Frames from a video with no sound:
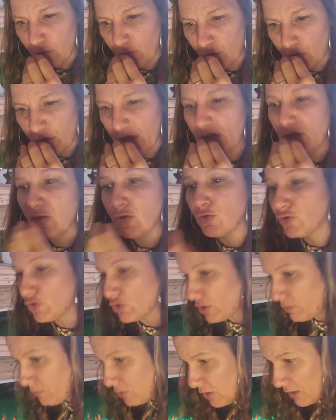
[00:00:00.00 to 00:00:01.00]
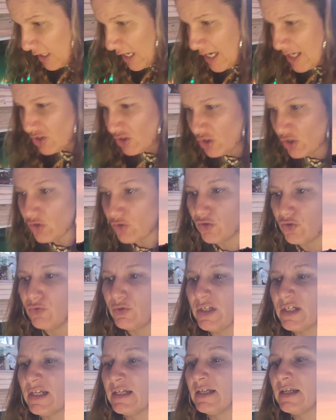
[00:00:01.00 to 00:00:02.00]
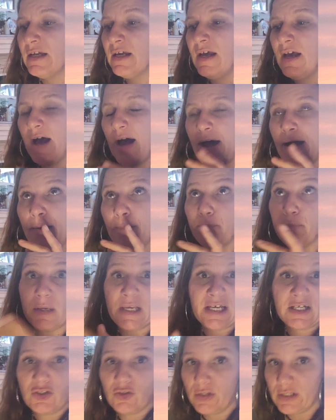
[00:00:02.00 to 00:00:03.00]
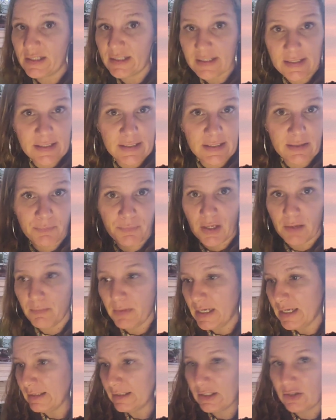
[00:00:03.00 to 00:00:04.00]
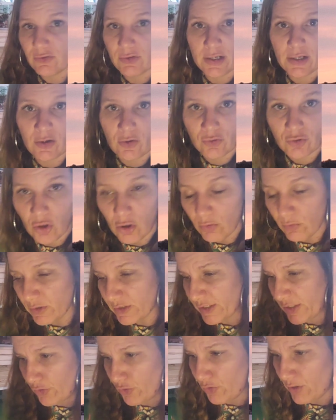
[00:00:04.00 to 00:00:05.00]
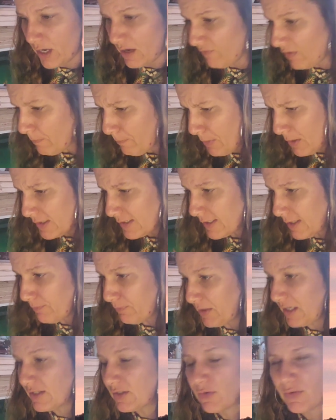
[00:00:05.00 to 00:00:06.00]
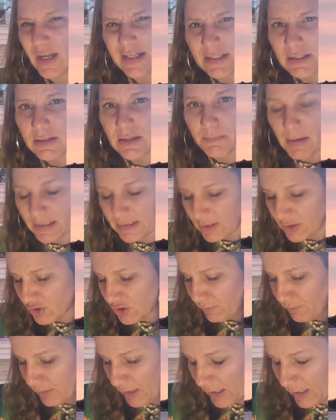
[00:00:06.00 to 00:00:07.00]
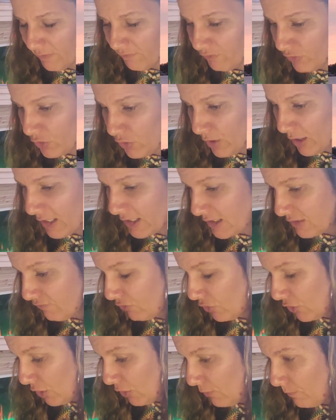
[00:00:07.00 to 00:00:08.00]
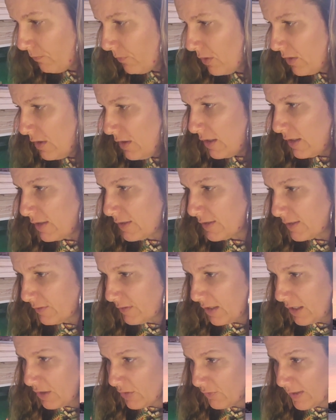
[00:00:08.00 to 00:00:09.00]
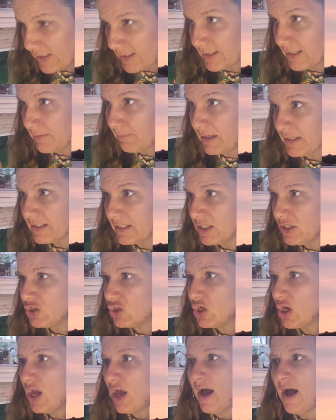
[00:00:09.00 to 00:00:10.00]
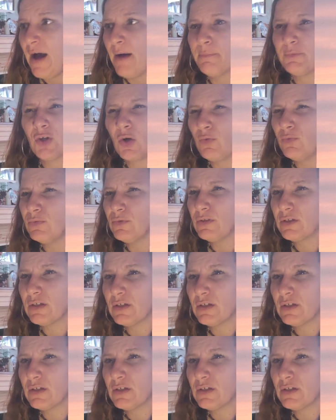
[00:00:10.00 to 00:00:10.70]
you didn't use your communication, or you didn't because you didn't see something immediately, you didn't go towards it, or you gave up on something. So that's the message I'm getting for you guys, Virgo. It's an interesting message. You